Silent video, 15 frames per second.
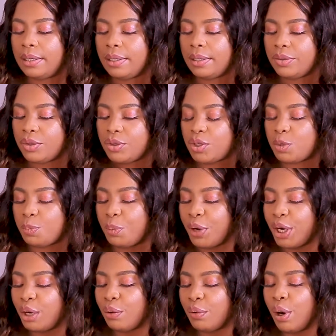
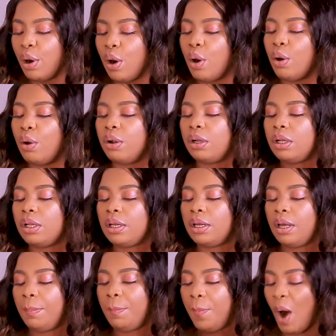spring roll,
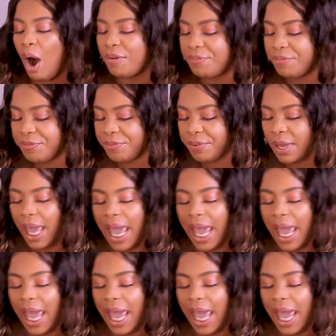puff,